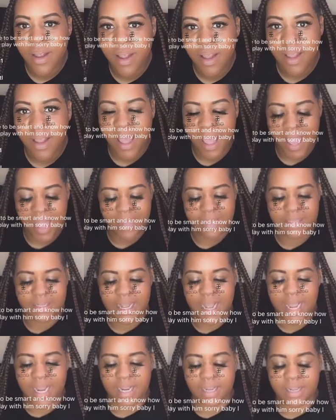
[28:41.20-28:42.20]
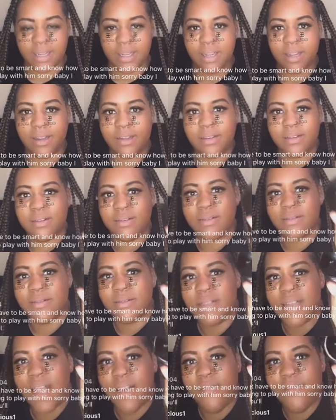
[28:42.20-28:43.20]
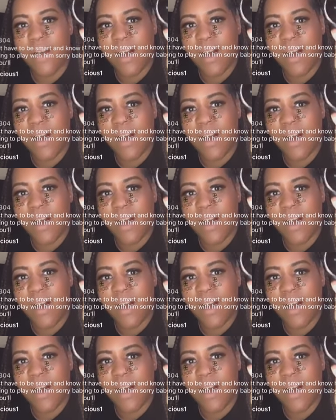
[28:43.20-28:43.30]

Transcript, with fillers: exactly if,